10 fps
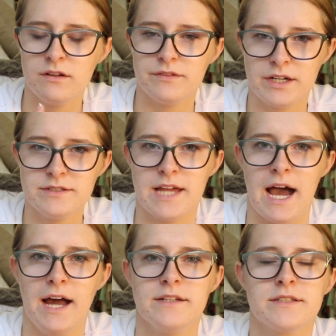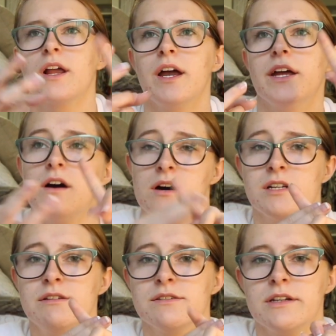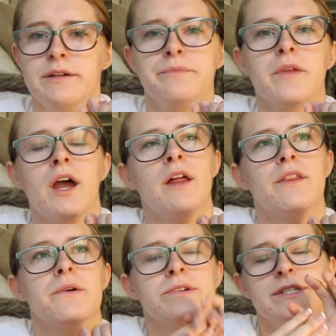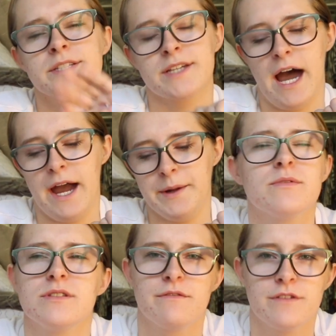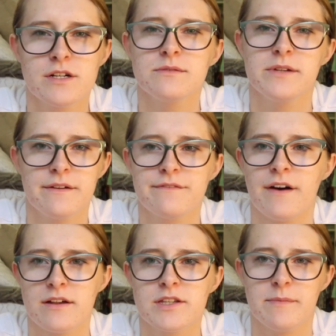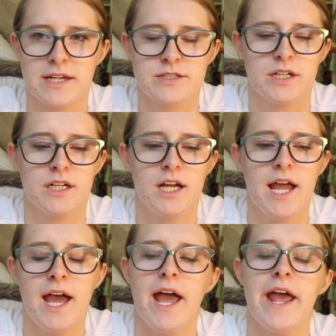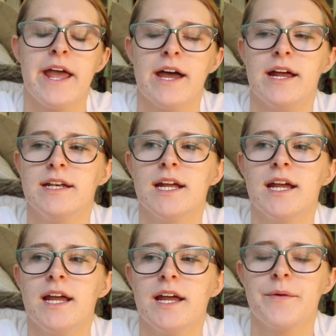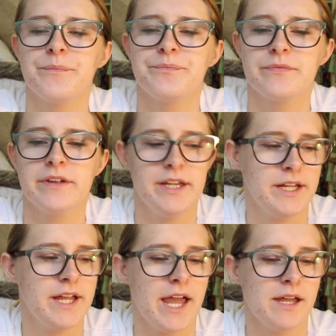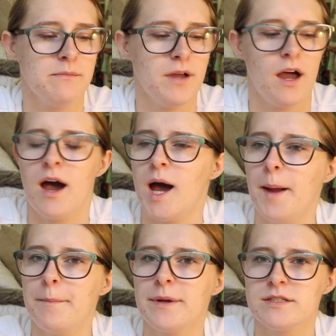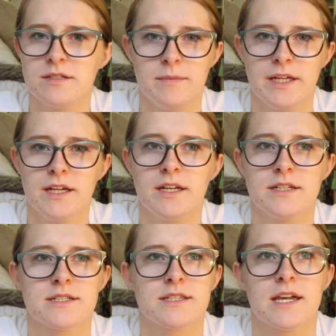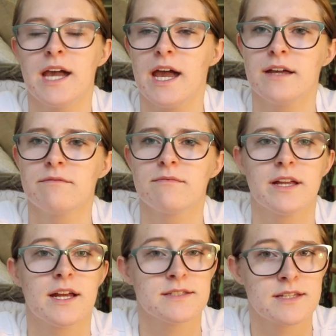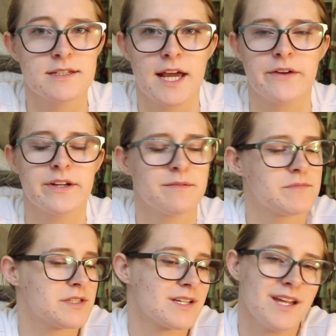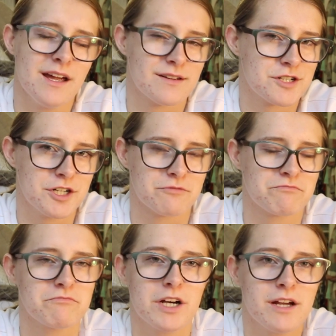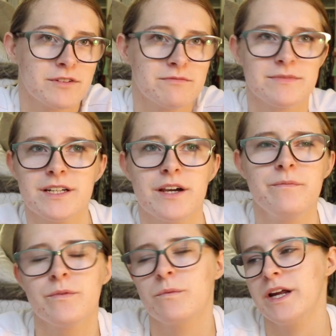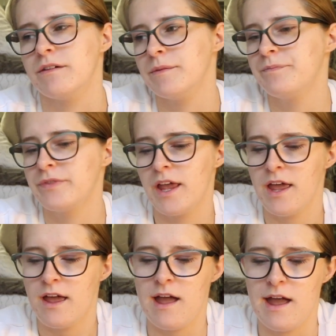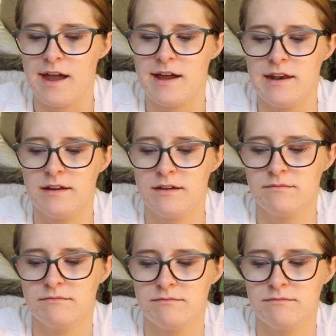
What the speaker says: there's that. And honestly, there was this guy, it was the first week of fall semester, and he came up to me and he's just like, hey, can I sit down? I'm just like, yeah, sure, whatever, you know, whatever. And